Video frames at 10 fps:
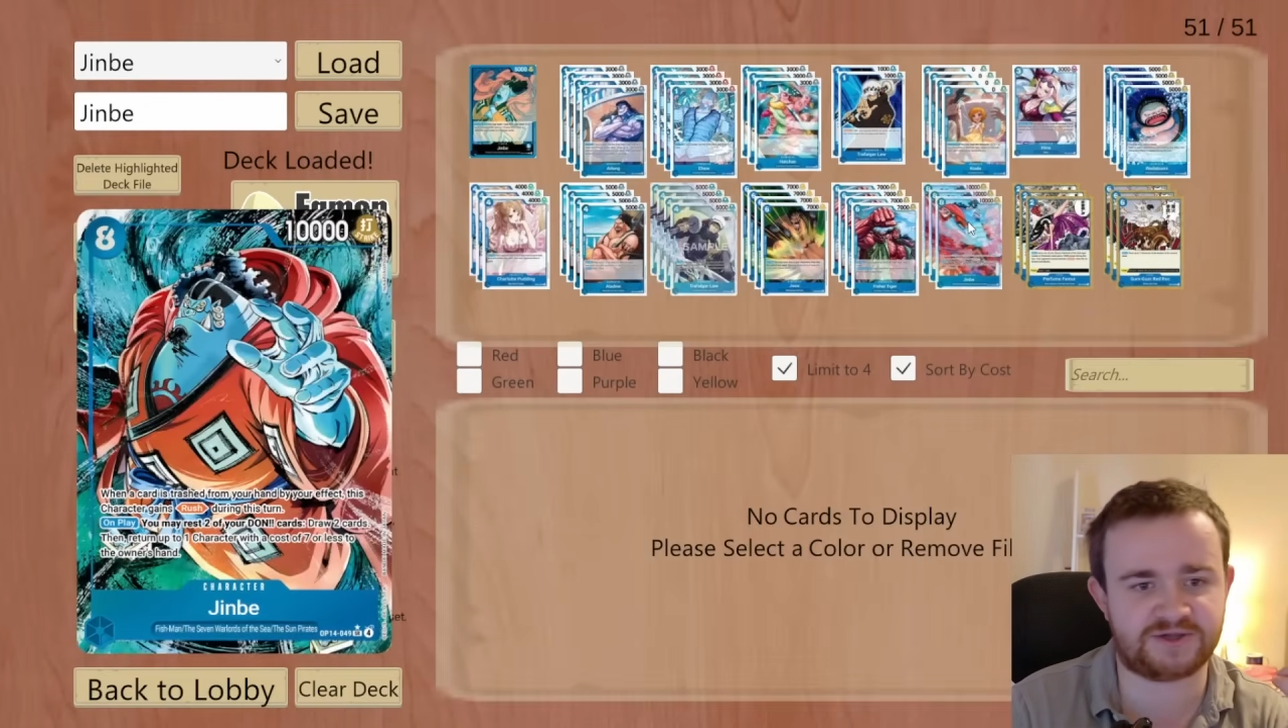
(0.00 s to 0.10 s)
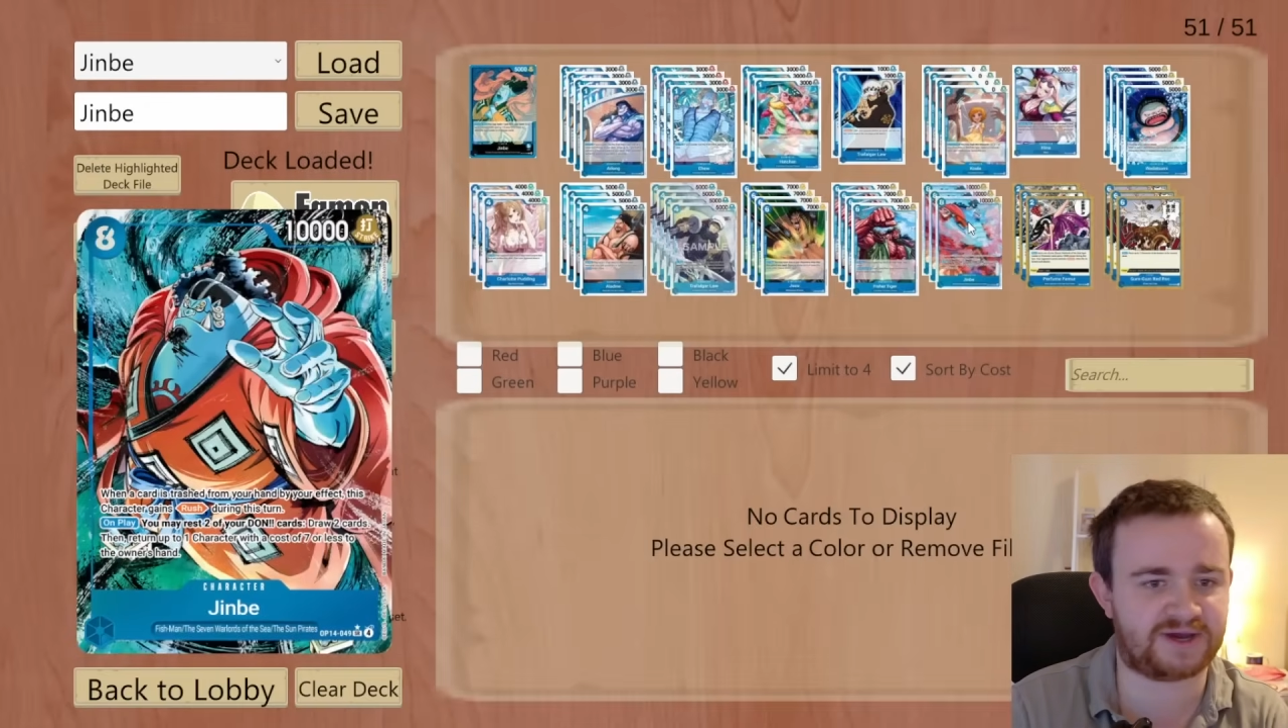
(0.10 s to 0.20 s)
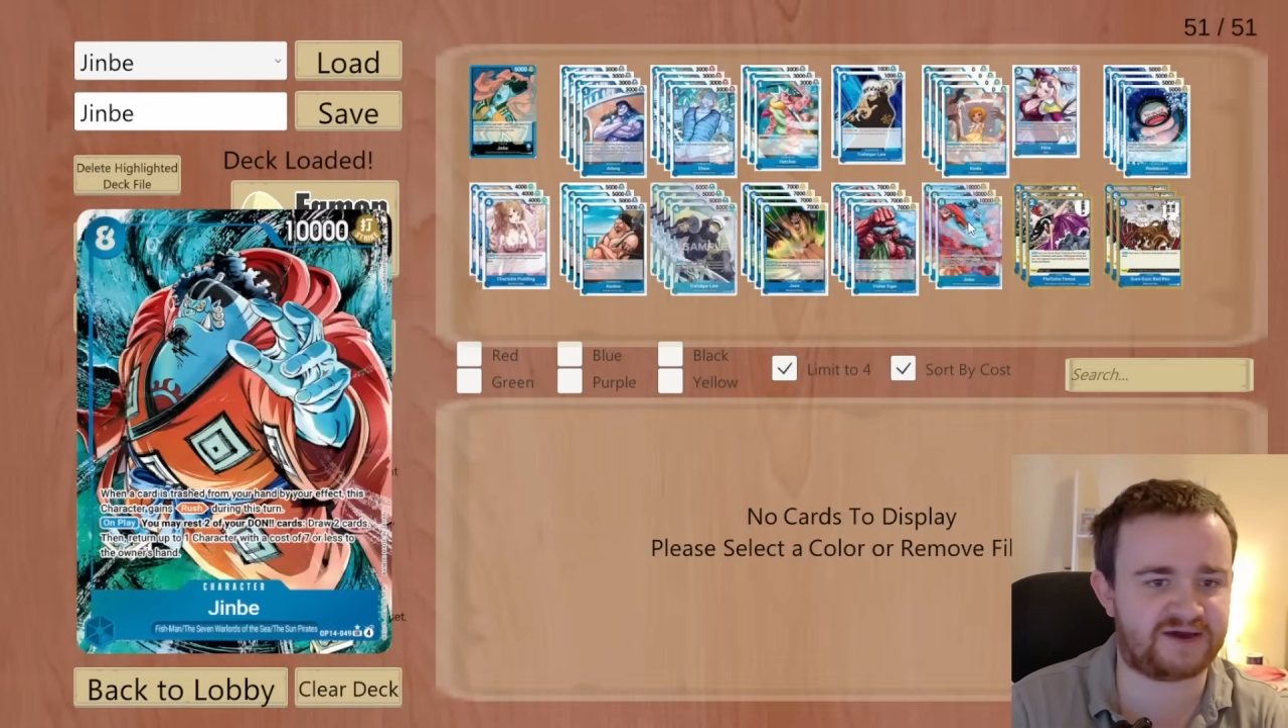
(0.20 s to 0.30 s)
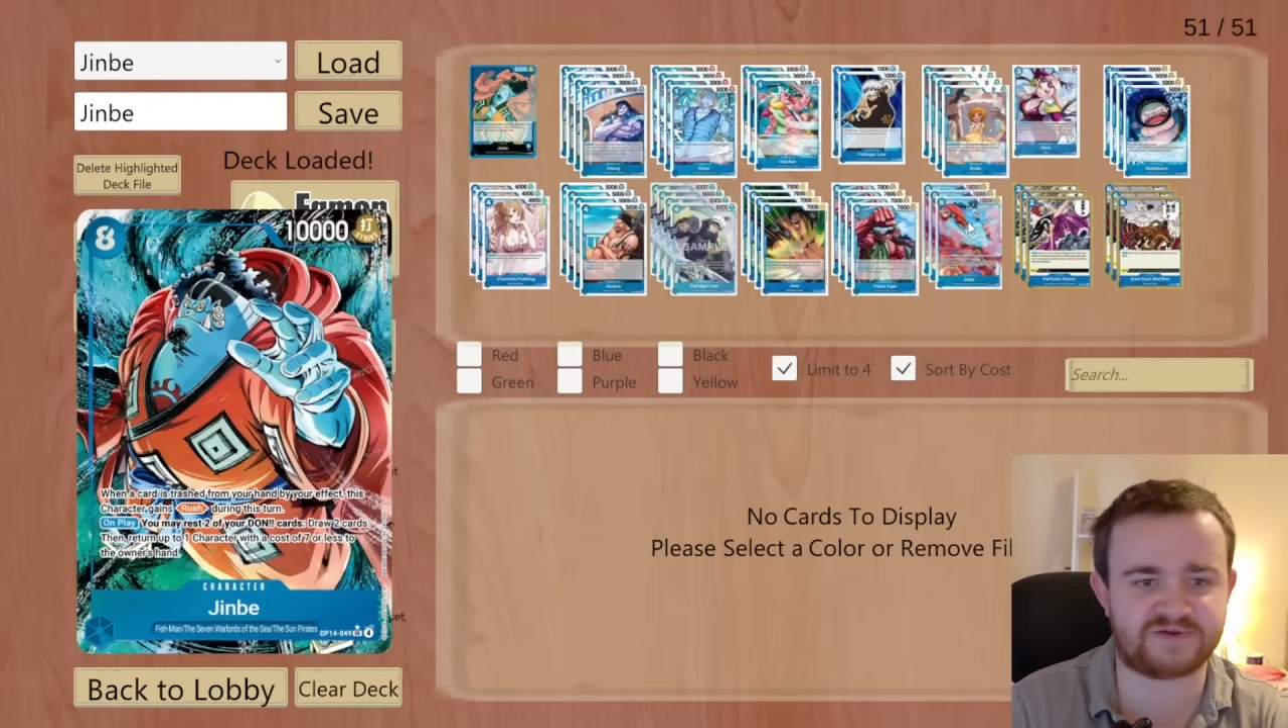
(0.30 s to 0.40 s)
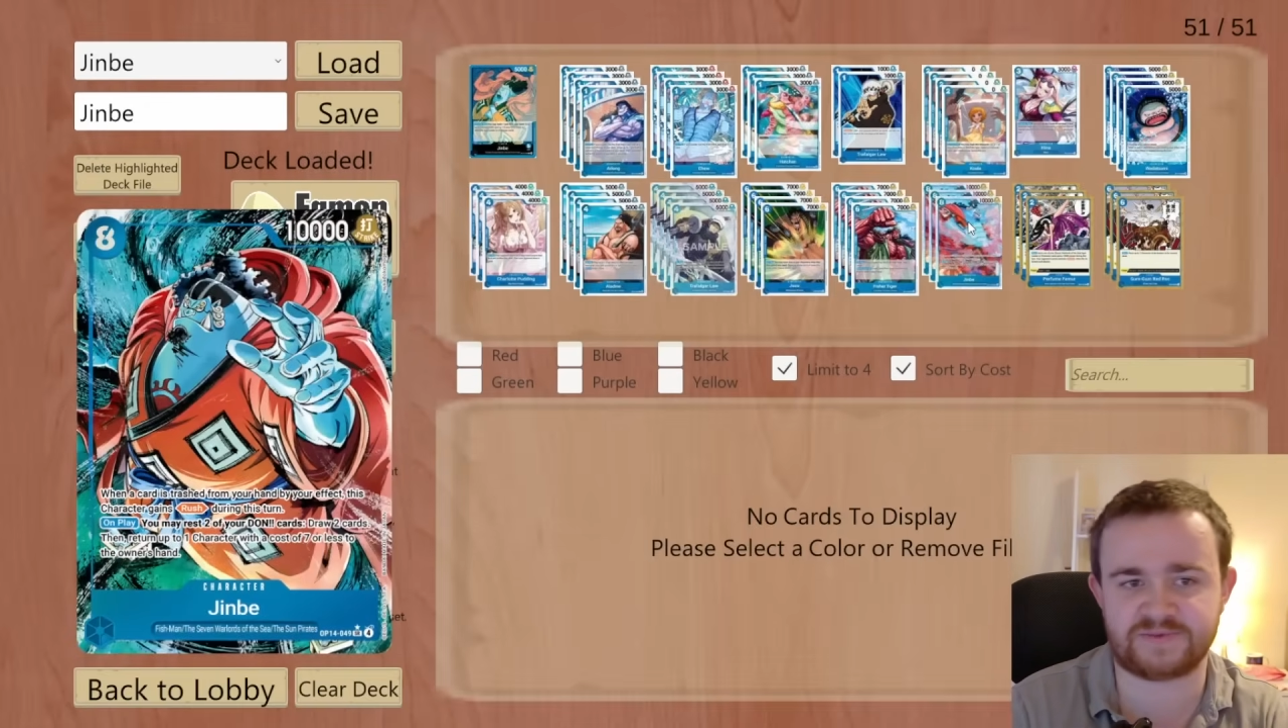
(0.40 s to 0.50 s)
you
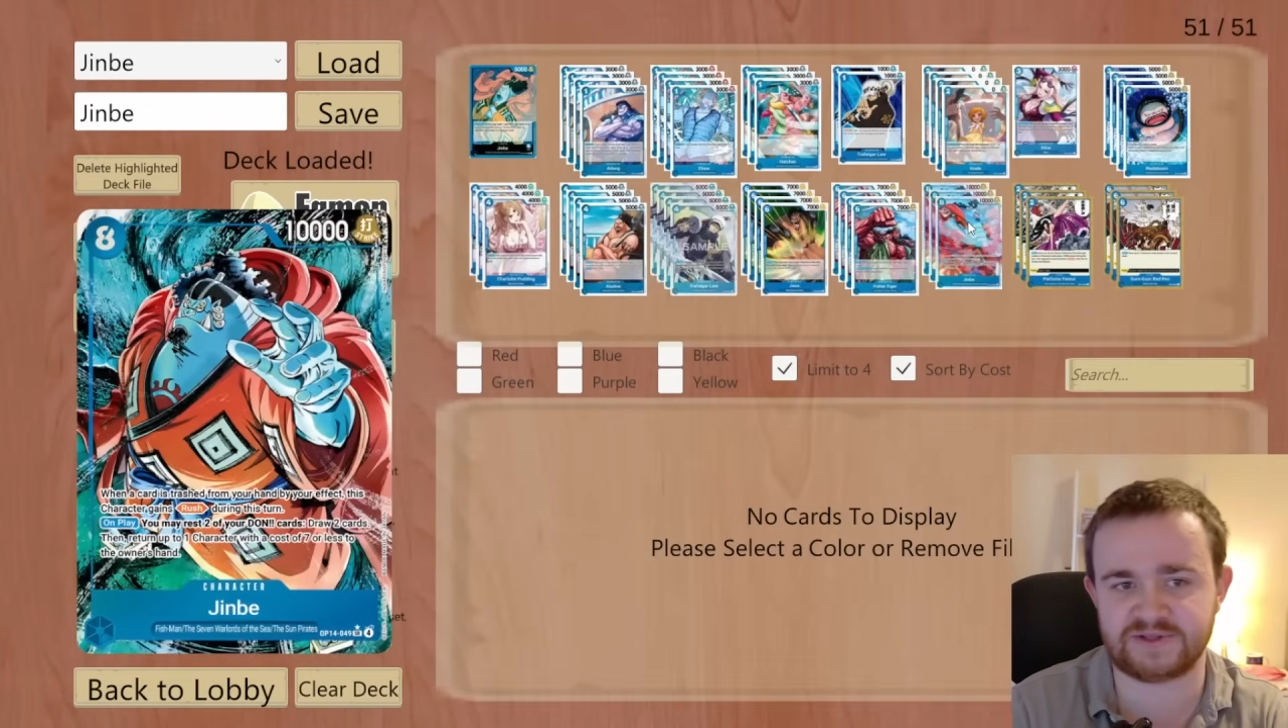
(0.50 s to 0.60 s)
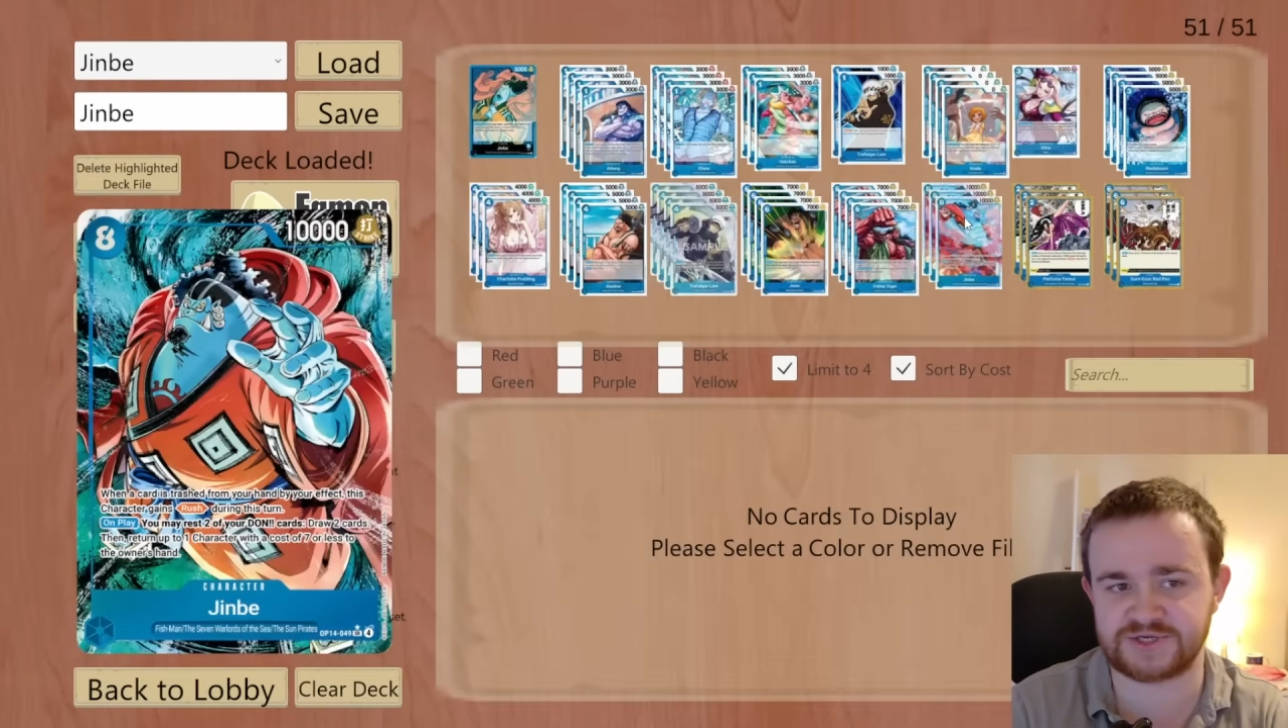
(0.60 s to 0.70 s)
have to play the